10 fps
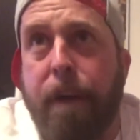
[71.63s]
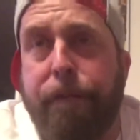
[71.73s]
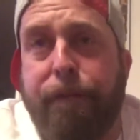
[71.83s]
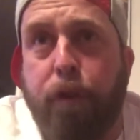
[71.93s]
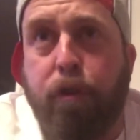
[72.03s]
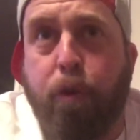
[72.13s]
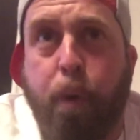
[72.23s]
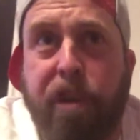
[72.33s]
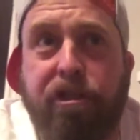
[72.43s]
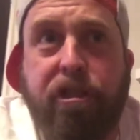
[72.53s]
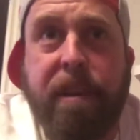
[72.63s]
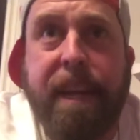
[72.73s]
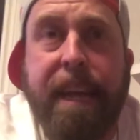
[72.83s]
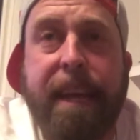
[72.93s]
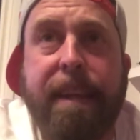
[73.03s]
First
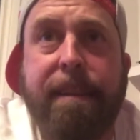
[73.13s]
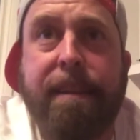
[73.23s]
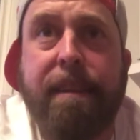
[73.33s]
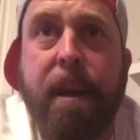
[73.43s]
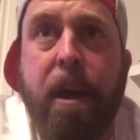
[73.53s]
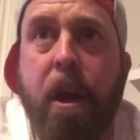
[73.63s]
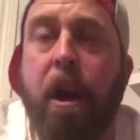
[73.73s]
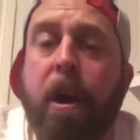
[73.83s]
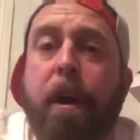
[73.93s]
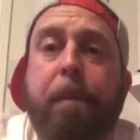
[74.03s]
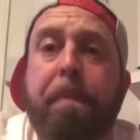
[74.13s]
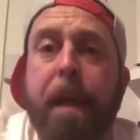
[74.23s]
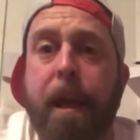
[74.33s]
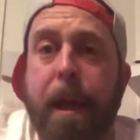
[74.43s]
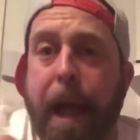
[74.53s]
question is,
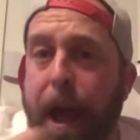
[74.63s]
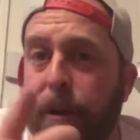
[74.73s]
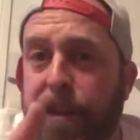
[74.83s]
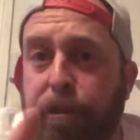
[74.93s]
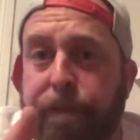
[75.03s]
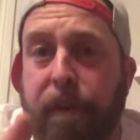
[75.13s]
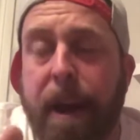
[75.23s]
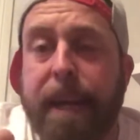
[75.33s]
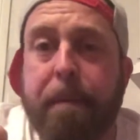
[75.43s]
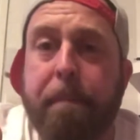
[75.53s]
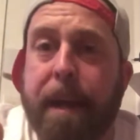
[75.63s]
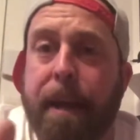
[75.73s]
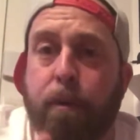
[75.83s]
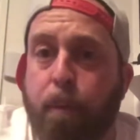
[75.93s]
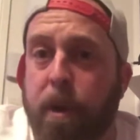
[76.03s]
how did you find him
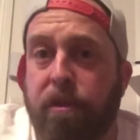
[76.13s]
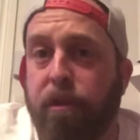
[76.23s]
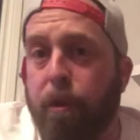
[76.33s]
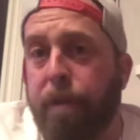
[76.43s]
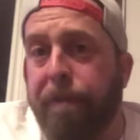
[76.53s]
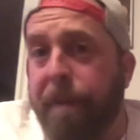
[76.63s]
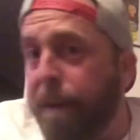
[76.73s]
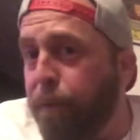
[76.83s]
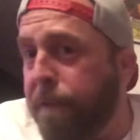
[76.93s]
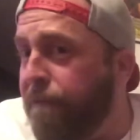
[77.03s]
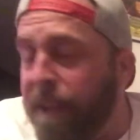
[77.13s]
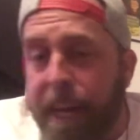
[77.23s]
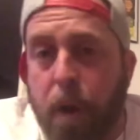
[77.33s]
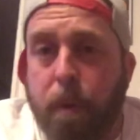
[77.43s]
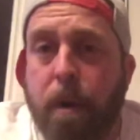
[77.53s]
and what's your favorite
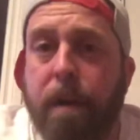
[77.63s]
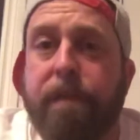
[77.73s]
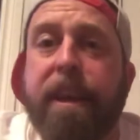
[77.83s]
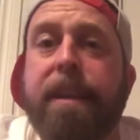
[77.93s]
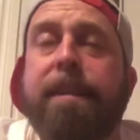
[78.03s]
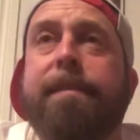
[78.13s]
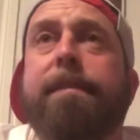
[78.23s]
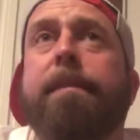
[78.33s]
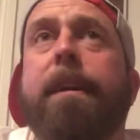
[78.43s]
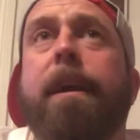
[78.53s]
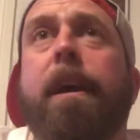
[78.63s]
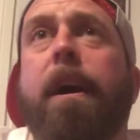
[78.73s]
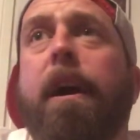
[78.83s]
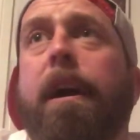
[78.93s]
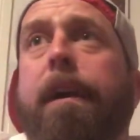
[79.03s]
video of his?
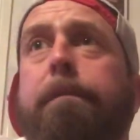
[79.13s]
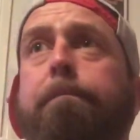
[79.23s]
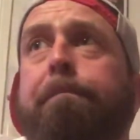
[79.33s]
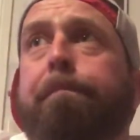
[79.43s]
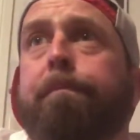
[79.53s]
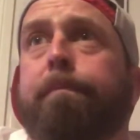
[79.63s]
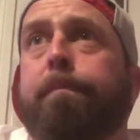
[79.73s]
So